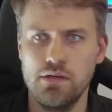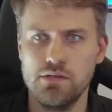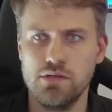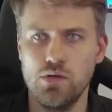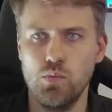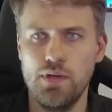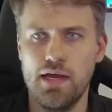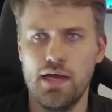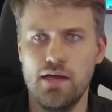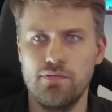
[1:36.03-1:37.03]
So we
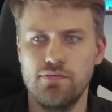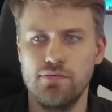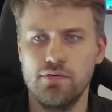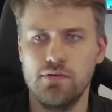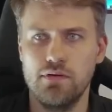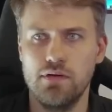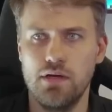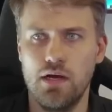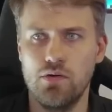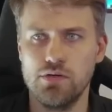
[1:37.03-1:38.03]
have
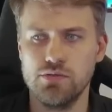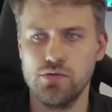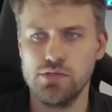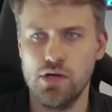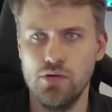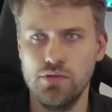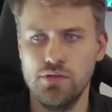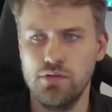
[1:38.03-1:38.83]
our source code.